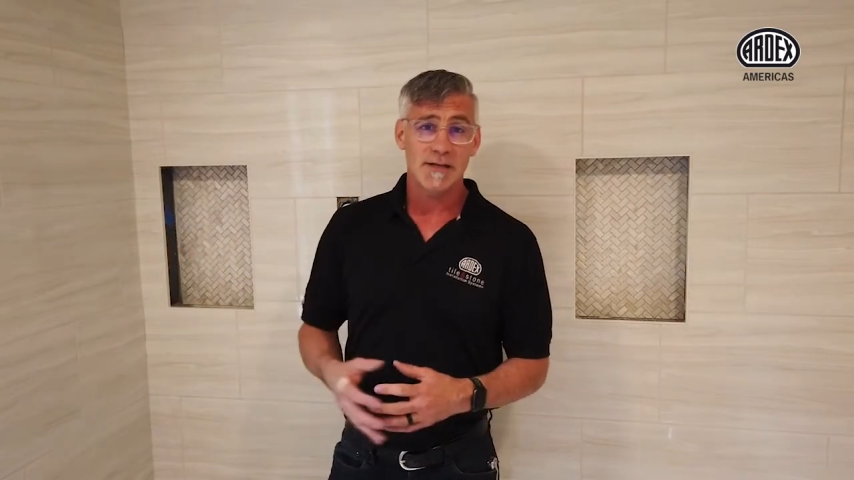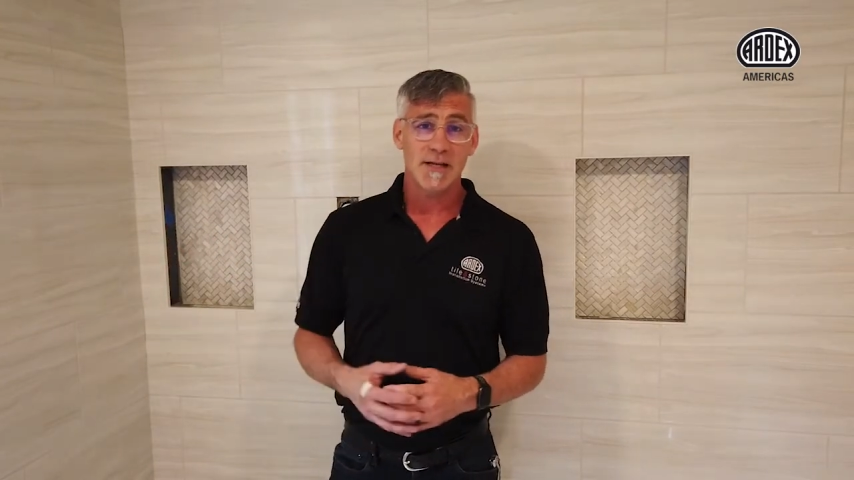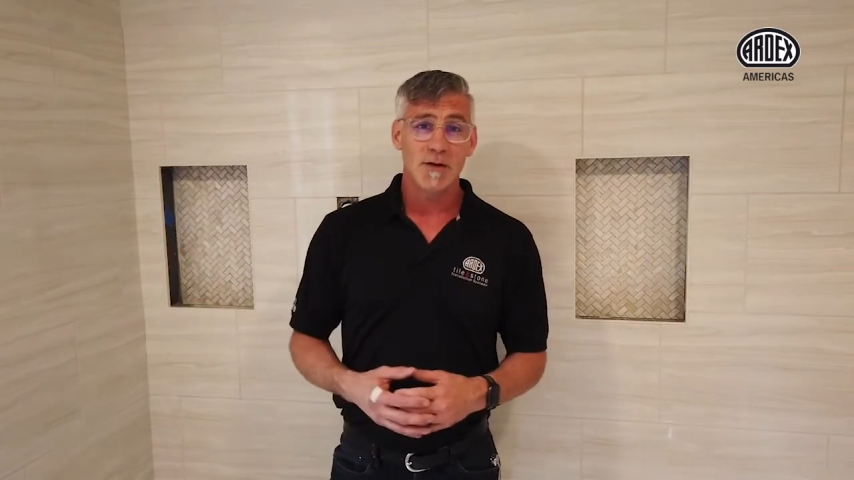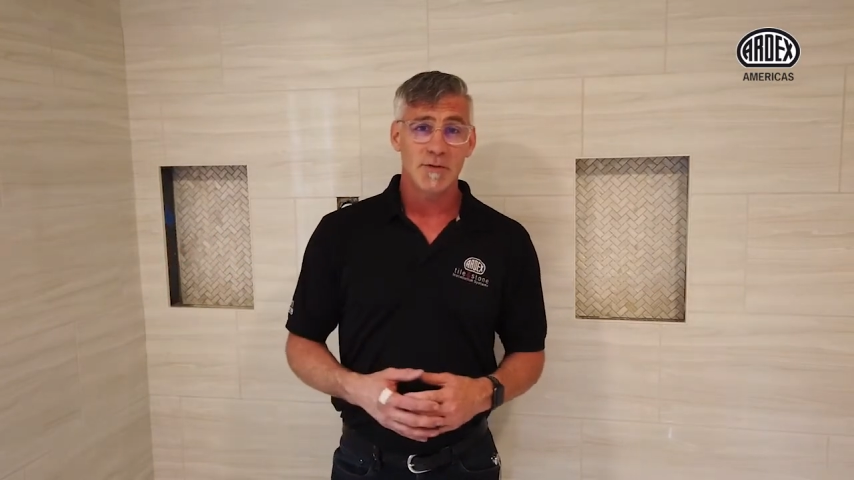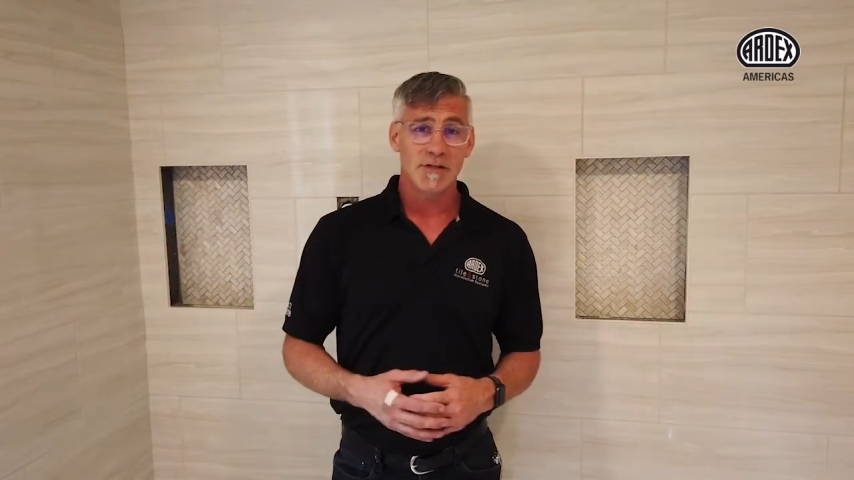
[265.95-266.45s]

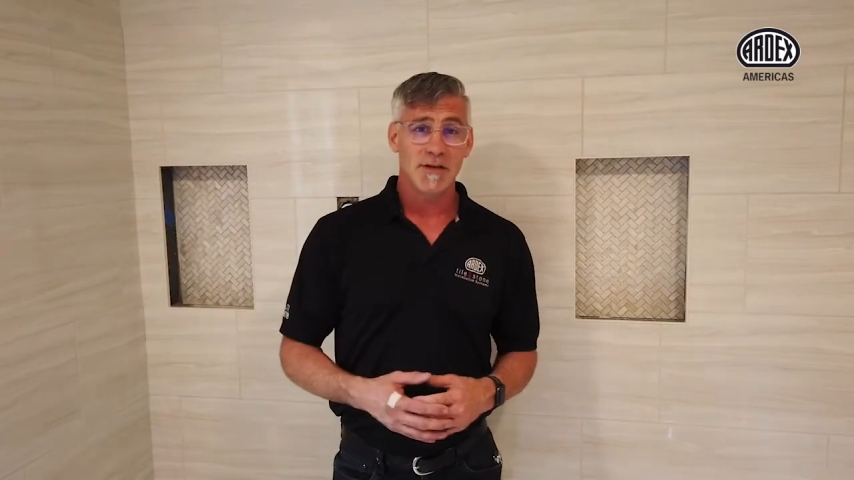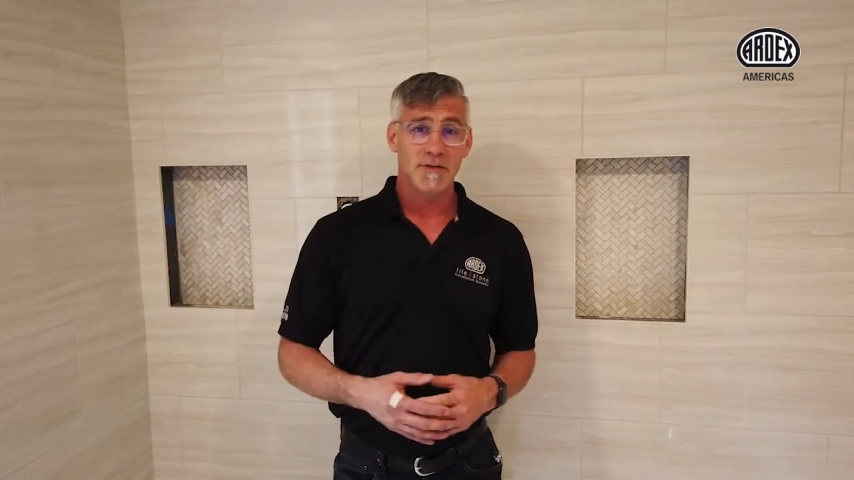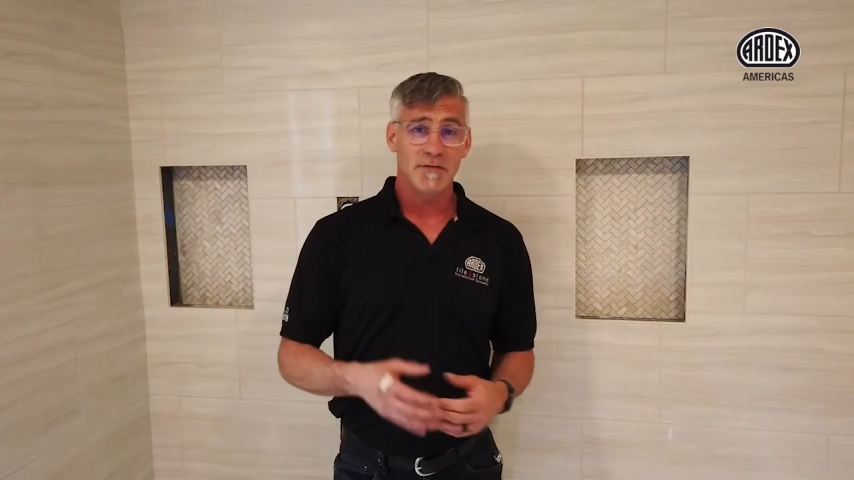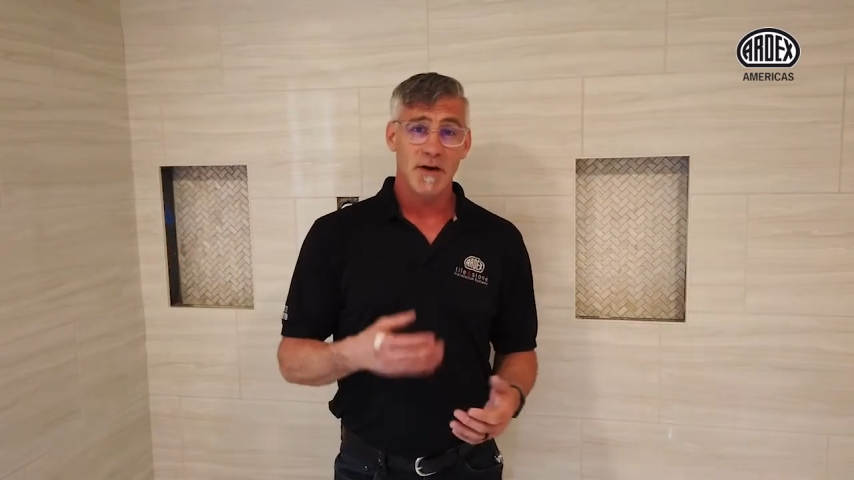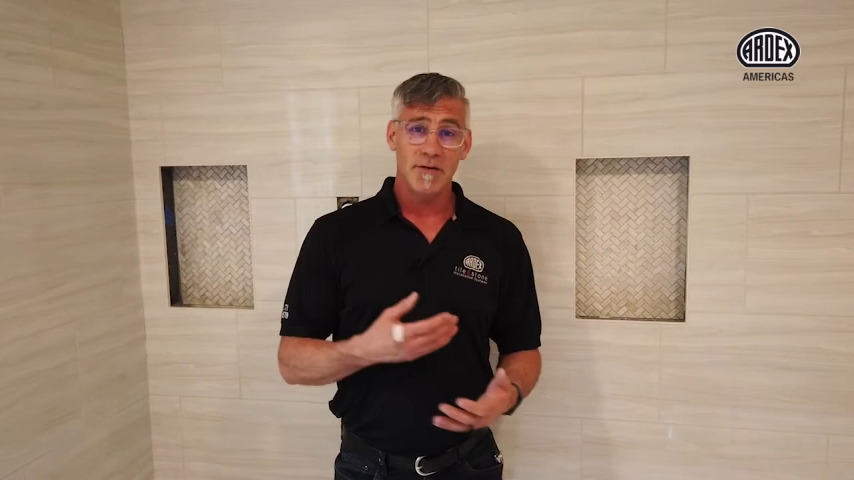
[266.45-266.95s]

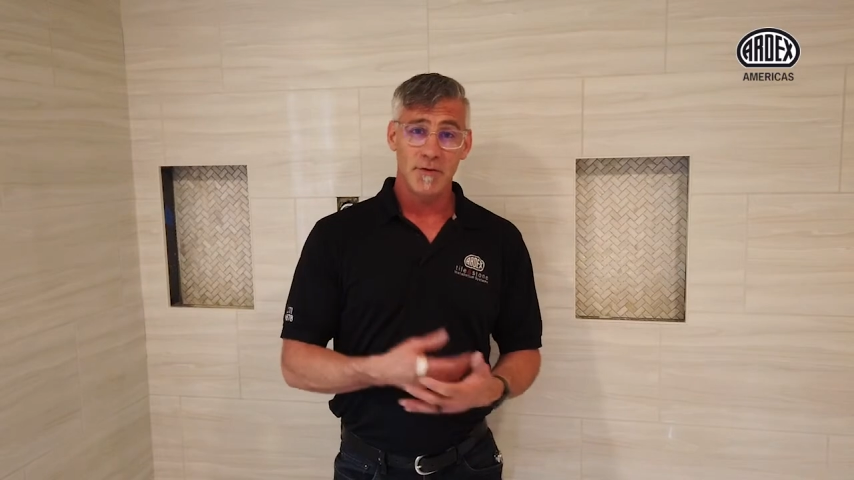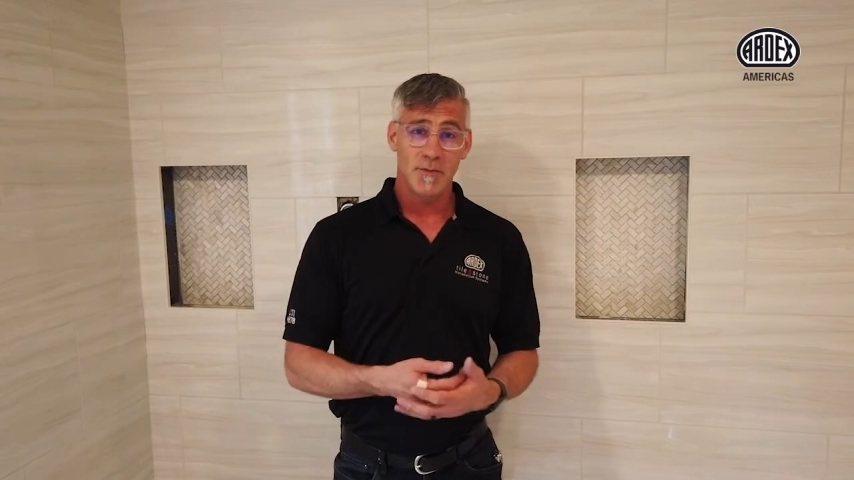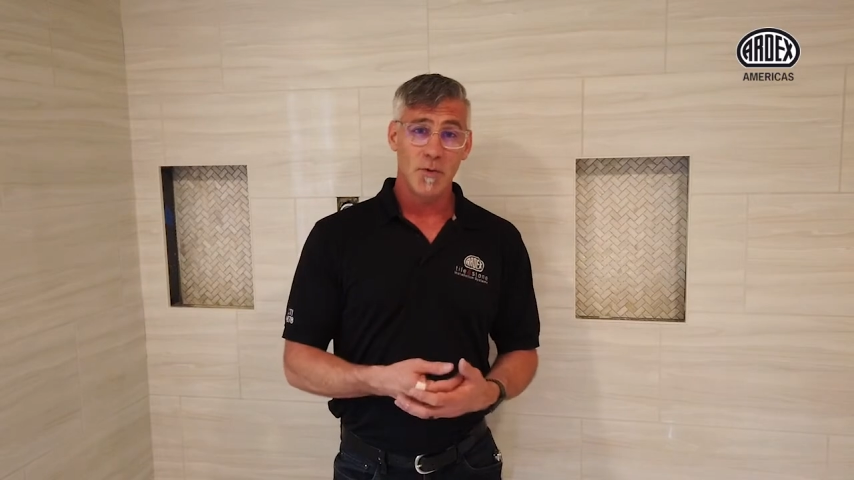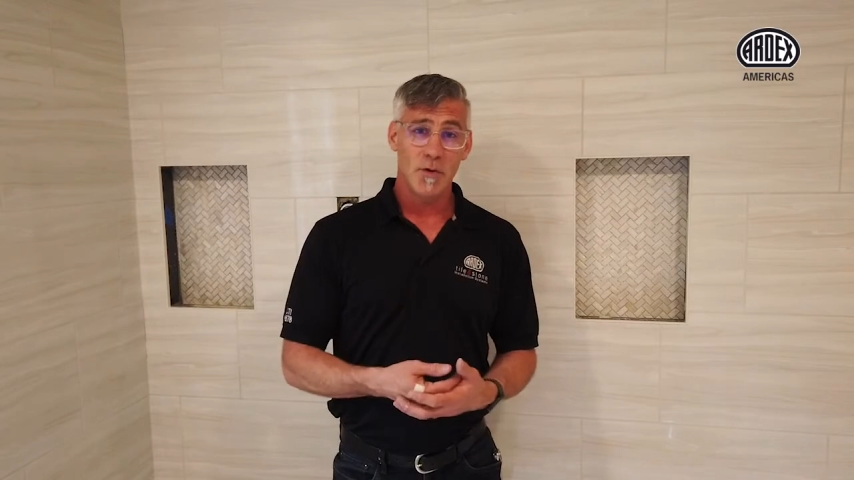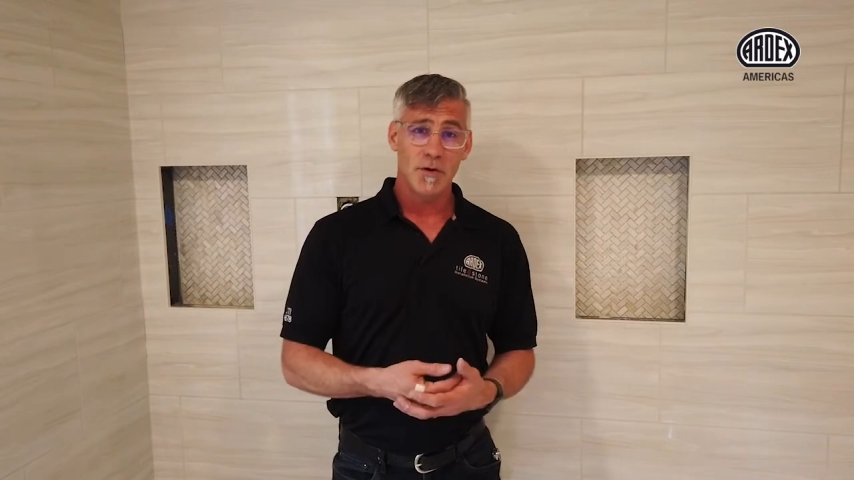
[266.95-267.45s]
SK175
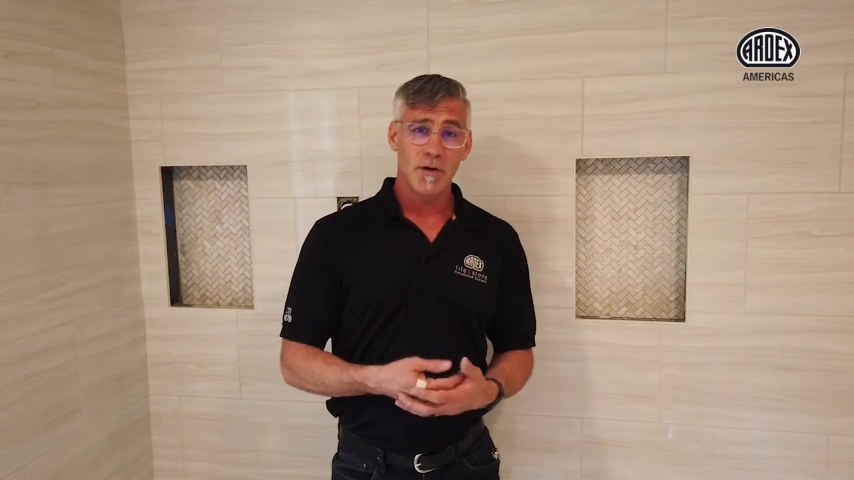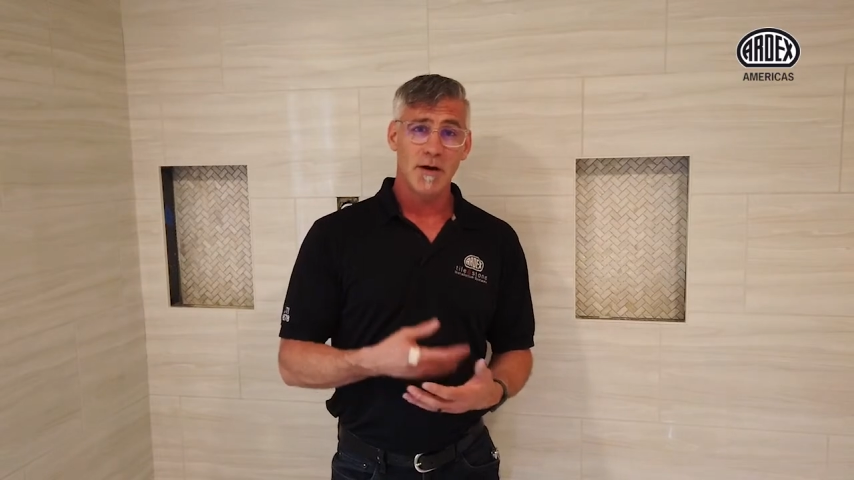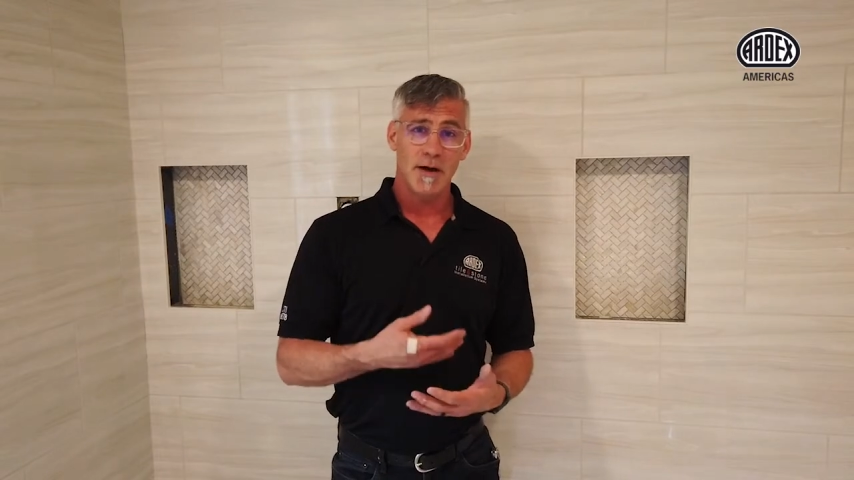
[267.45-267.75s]
with mortar,